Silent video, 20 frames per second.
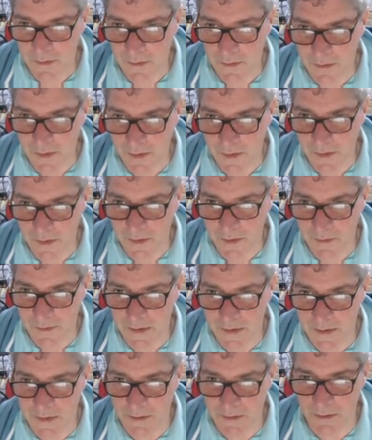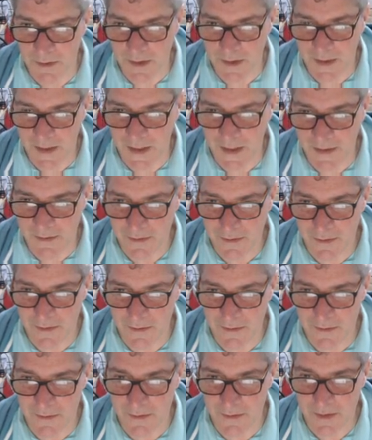You can use these sort of
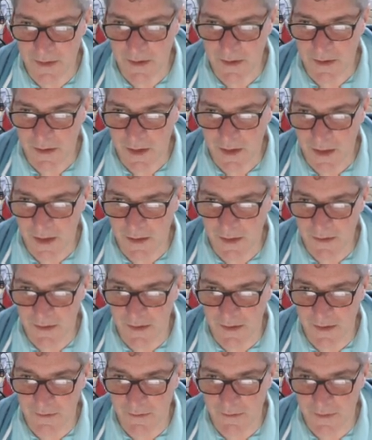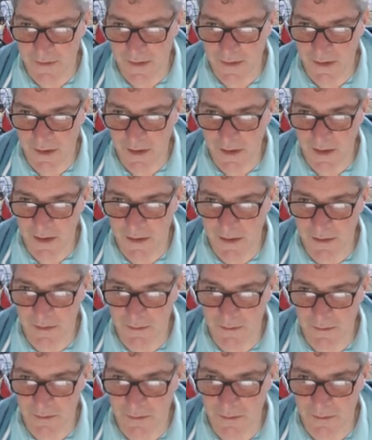connectors underneath a tile
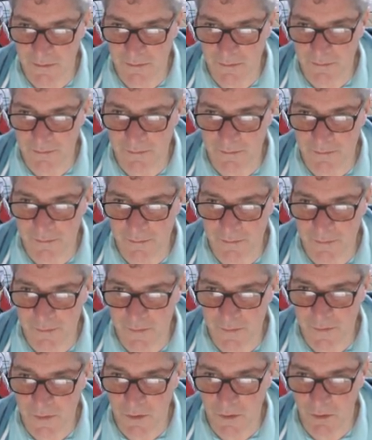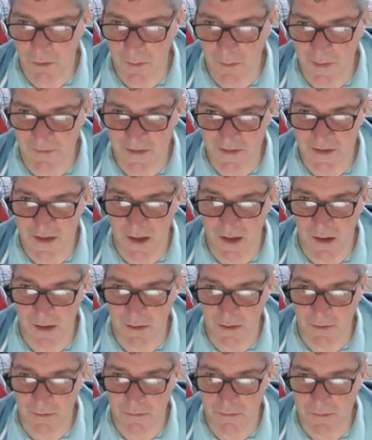or above a
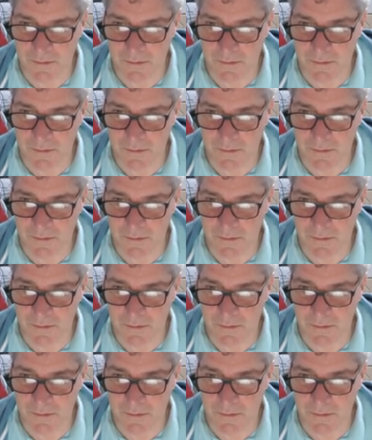tile,